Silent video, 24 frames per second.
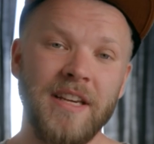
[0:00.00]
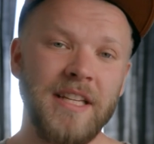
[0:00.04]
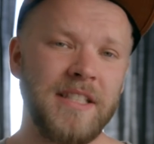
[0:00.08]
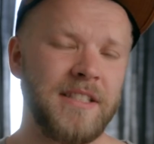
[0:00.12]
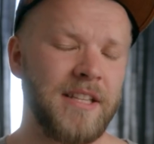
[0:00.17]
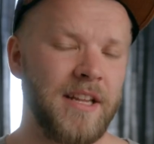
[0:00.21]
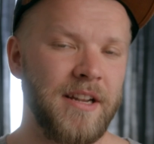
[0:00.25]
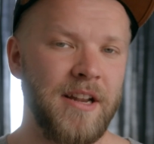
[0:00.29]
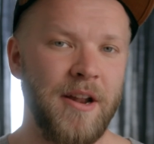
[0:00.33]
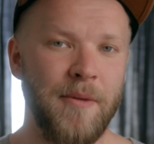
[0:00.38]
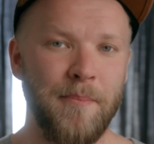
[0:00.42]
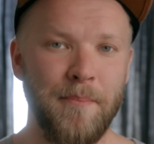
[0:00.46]
It's
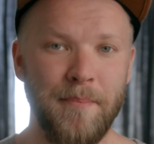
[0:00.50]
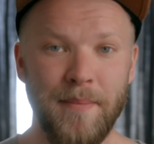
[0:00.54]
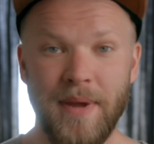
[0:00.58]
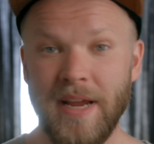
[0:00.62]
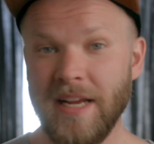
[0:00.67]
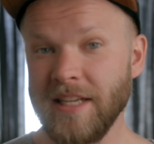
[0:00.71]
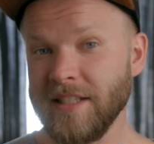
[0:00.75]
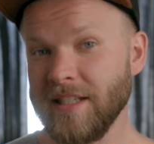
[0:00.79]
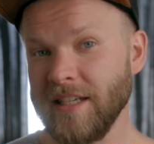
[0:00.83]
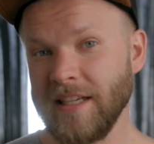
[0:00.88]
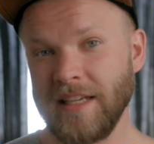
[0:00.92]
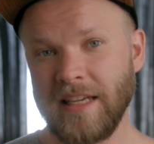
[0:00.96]
an
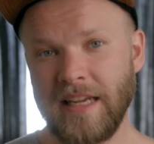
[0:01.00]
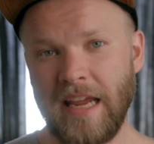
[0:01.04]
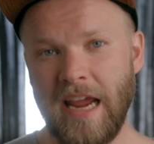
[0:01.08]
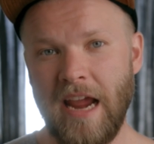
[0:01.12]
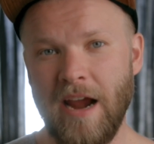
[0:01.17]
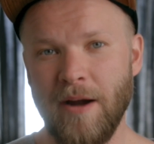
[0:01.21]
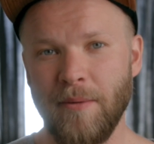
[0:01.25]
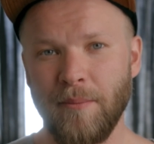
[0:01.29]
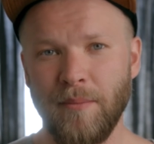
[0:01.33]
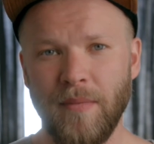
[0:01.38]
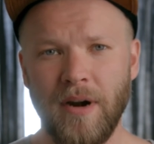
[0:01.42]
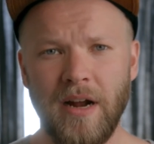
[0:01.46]
amazing
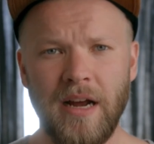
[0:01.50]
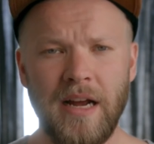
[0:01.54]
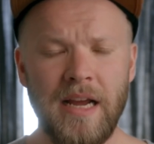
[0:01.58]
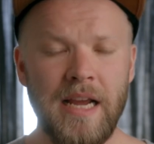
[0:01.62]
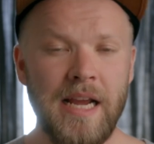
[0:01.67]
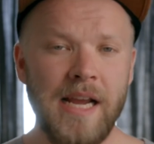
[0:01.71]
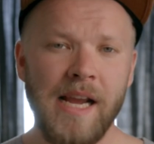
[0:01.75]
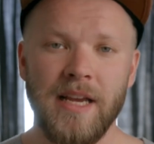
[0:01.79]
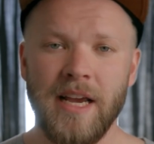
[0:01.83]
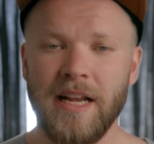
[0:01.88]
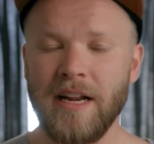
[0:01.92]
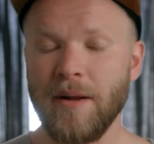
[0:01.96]
camera,
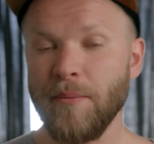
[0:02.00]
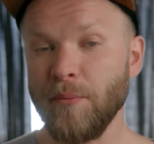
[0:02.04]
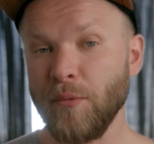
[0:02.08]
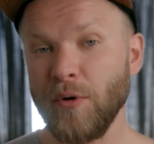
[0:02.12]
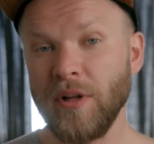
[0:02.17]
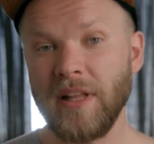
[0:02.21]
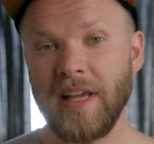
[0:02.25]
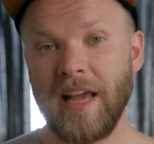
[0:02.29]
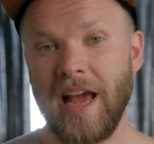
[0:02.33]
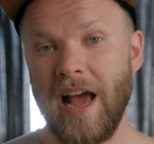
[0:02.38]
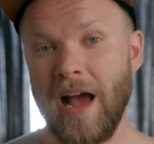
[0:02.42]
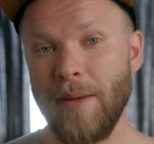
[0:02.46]
and I'm
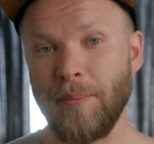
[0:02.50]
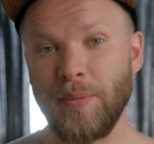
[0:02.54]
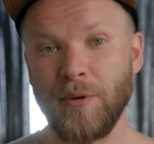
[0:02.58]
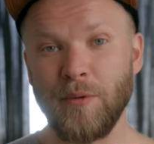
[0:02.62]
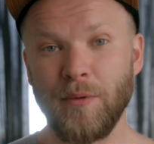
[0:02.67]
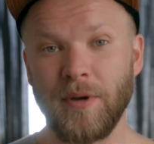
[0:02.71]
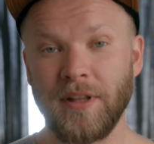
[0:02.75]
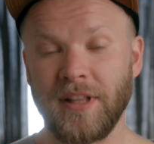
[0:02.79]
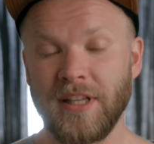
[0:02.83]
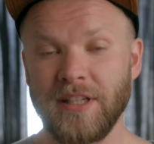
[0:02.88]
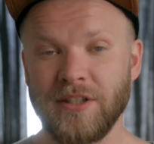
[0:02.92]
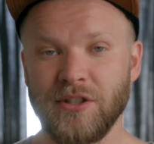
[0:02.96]
really happy
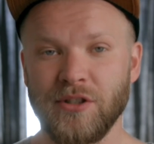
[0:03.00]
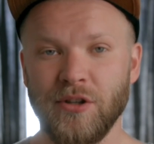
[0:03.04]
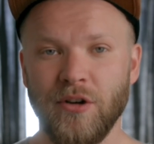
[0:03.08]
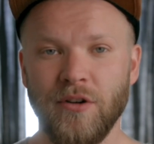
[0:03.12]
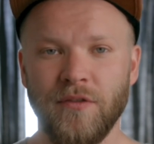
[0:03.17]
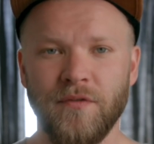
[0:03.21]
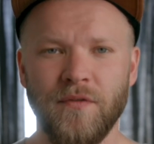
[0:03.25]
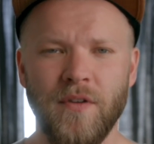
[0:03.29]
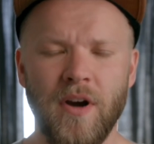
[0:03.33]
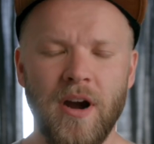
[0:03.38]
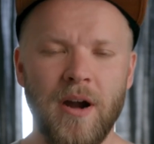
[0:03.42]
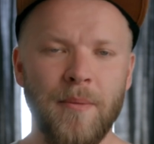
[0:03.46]
with it
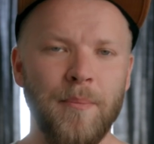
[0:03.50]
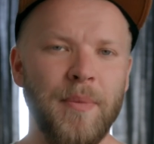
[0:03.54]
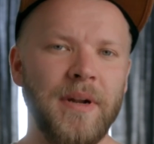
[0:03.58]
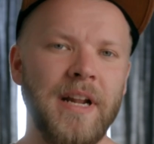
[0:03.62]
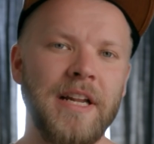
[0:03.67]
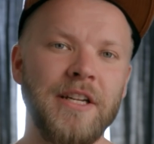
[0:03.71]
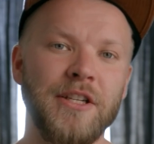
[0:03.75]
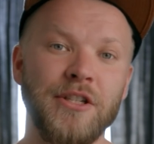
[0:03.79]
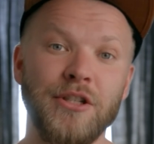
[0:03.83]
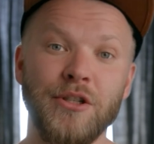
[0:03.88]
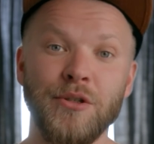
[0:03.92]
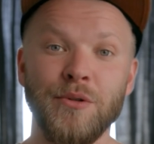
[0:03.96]
so far, but
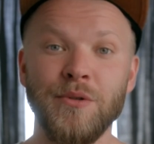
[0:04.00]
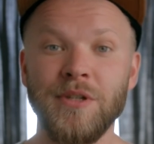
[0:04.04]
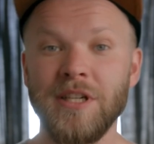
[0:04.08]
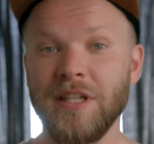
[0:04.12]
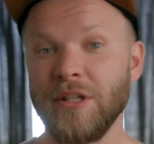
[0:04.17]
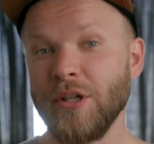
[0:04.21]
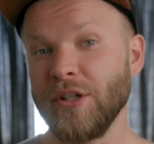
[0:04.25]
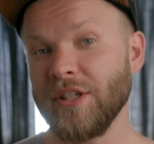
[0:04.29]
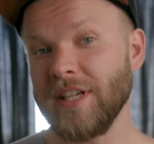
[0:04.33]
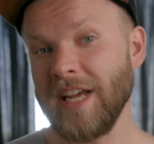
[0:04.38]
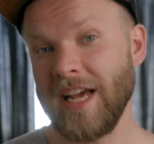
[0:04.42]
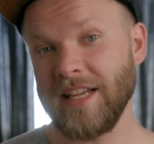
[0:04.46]
I do
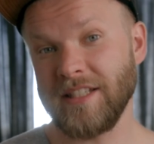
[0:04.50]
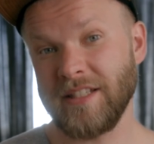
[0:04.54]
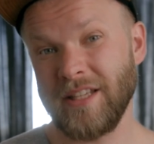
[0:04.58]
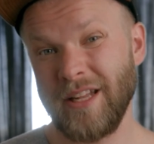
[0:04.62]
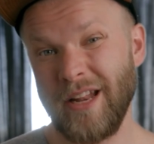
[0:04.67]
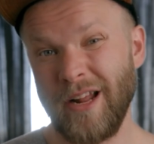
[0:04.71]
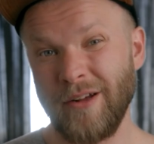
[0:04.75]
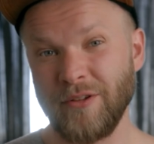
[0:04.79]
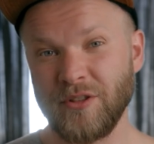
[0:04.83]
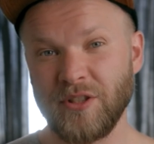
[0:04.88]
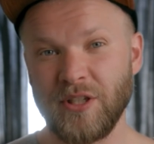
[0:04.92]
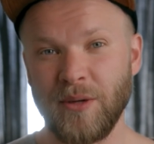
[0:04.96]
need to test
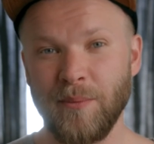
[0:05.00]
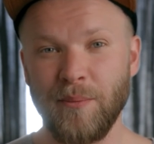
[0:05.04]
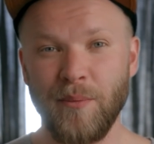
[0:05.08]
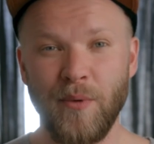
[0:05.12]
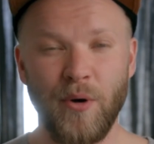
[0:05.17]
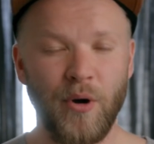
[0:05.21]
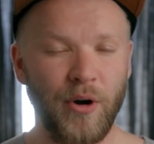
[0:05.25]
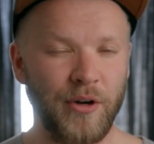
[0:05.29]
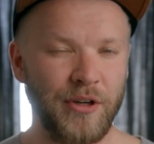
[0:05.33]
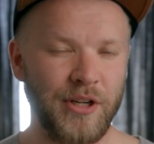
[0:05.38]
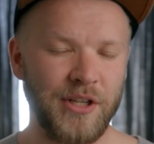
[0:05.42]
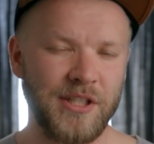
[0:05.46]
it out some
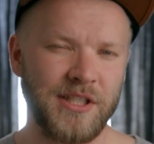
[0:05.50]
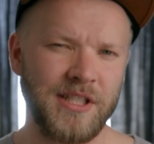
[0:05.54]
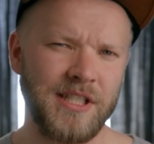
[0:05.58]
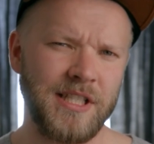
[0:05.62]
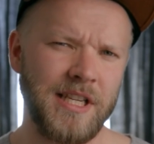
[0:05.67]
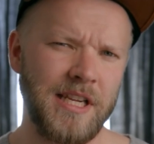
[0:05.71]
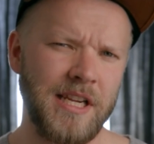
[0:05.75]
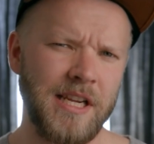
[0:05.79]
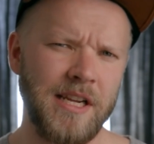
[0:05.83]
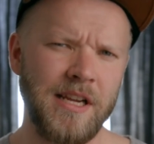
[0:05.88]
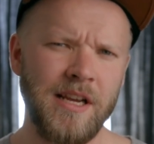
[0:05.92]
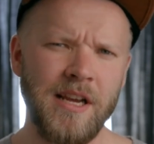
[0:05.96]
more to
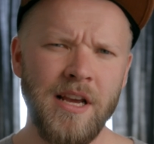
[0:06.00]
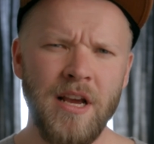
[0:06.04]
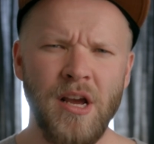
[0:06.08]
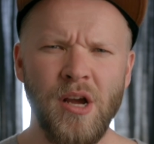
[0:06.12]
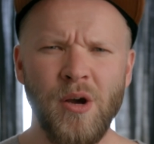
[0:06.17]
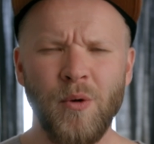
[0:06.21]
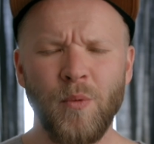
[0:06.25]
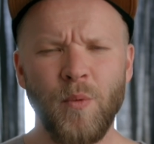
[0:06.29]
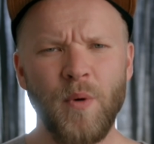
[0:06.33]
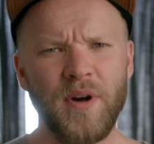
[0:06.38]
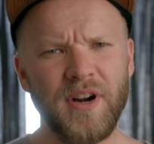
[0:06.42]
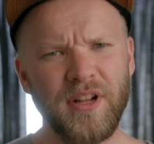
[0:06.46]
see
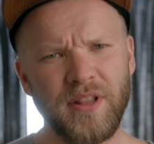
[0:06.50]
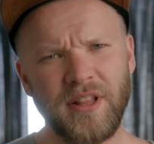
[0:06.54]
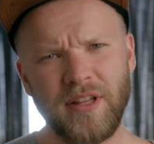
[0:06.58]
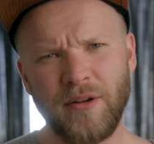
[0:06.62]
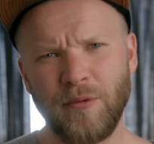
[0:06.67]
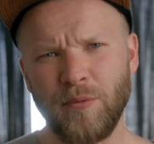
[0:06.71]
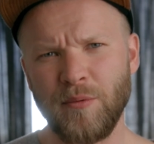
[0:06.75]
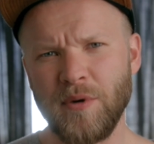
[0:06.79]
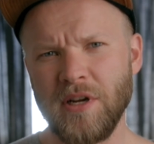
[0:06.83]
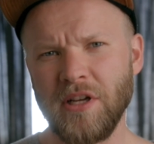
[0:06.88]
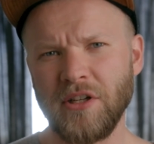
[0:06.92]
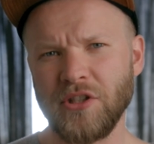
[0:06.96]
what are
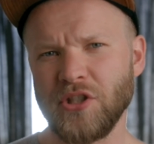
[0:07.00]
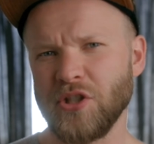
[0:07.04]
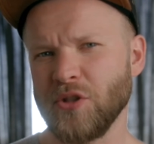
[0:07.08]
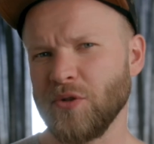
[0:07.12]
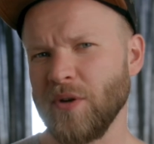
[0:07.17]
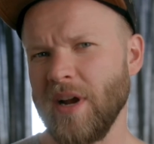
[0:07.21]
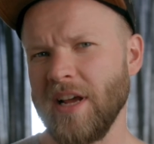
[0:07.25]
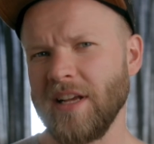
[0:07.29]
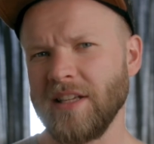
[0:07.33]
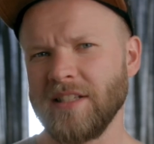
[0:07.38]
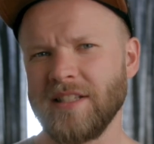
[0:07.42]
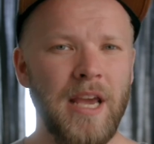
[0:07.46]
the real
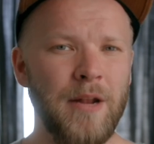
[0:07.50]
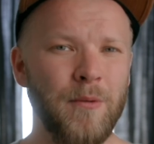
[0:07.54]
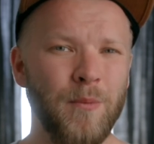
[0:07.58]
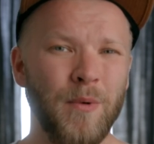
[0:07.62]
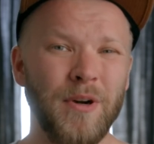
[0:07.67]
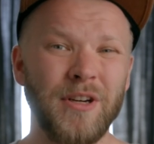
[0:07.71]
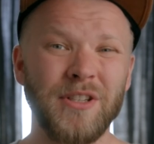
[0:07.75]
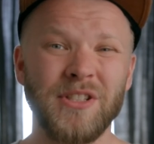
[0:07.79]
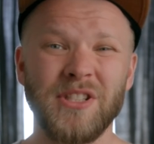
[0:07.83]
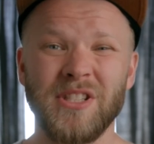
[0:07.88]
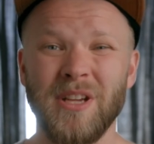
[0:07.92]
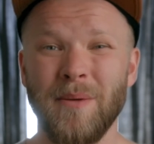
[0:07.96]
strengths and
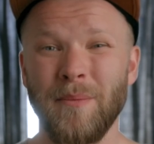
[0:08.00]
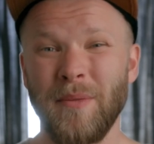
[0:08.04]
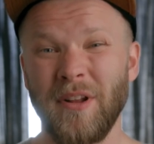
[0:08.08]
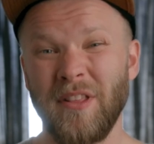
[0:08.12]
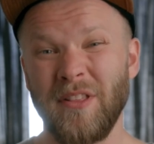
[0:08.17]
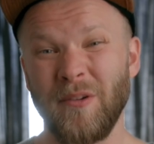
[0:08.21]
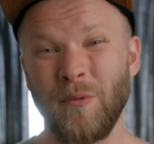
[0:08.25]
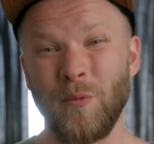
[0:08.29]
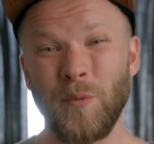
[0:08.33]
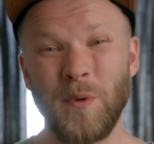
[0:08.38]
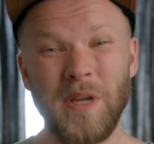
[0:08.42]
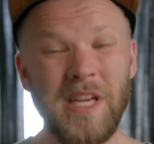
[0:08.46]
what are some of
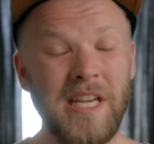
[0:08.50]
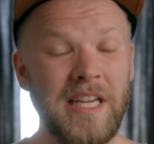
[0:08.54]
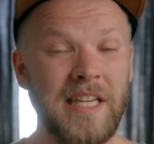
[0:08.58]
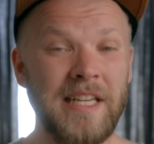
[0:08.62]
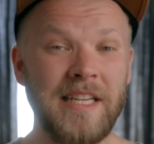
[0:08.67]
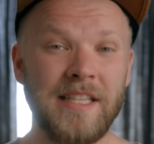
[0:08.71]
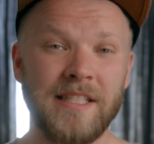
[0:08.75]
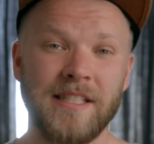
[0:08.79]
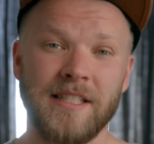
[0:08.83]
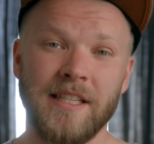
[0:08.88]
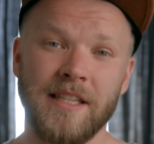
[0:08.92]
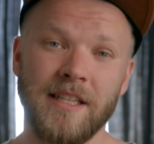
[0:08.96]
the
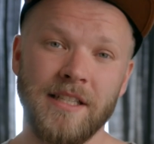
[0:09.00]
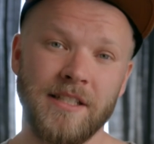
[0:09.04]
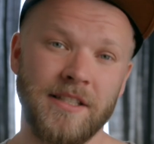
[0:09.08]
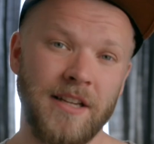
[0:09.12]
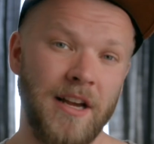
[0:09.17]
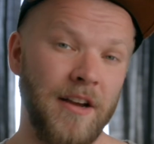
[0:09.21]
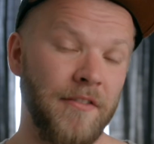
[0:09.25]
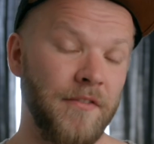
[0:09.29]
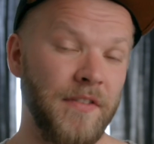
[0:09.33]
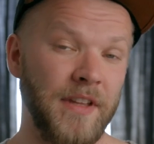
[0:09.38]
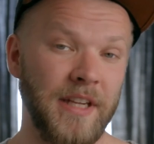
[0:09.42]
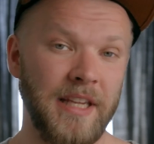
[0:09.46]
weaknesses
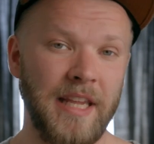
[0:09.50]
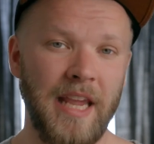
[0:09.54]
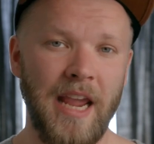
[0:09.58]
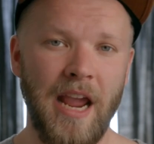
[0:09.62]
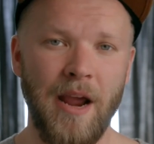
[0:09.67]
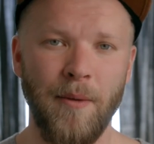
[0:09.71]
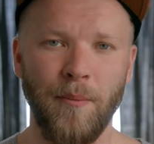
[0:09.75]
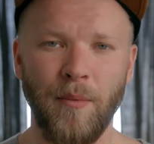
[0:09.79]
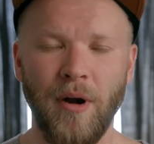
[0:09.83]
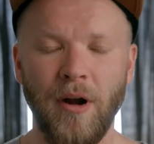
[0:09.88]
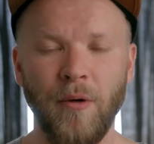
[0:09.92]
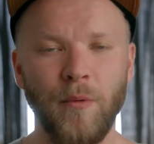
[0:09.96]
of the
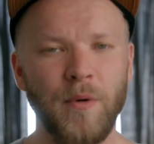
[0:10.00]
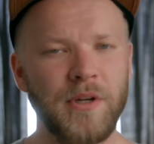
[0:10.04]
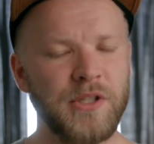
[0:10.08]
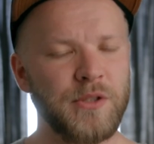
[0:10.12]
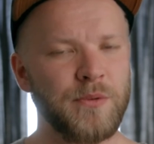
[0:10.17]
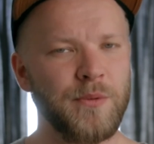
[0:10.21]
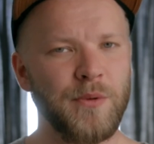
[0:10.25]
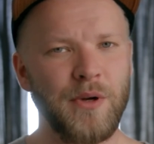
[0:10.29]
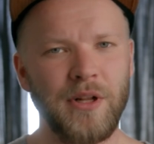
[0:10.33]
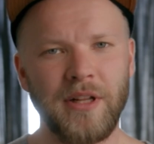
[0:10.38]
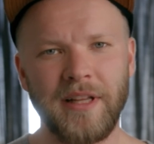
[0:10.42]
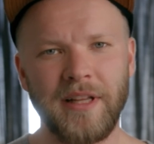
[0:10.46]
camera,
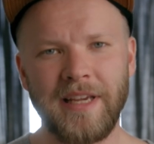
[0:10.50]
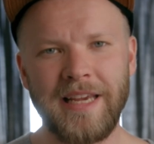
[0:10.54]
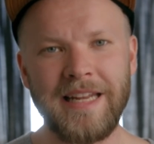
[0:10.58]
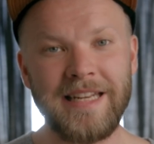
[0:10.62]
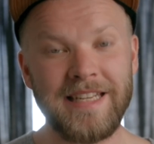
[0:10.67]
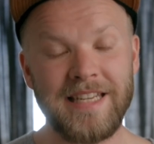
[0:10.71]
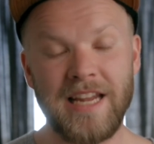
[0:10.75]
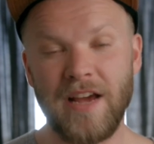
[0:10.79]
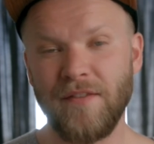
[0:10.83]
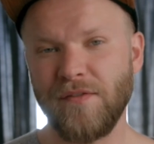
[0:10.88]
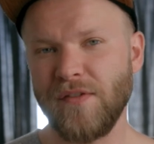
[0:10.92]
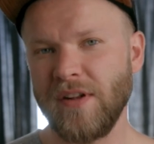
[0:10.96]
which will
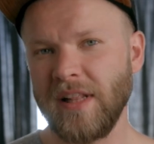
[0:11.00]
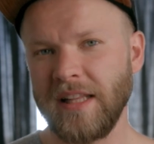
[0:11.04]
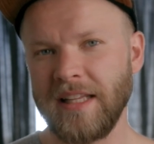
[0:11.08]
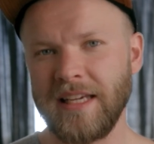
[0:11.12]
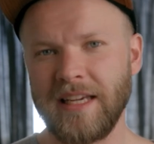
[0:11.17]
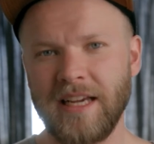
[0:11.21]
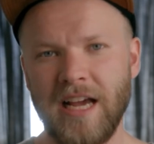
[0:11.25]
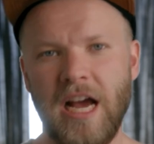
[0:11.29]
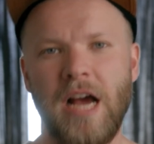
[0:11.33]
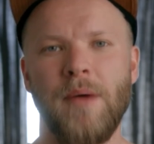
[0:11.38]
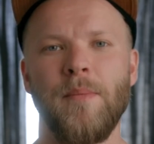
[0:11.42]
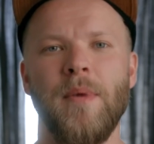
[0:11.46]
indefinitely
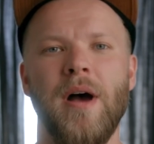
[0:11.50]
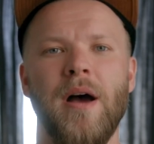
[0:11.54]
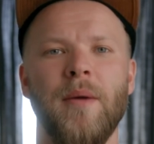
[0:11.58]
come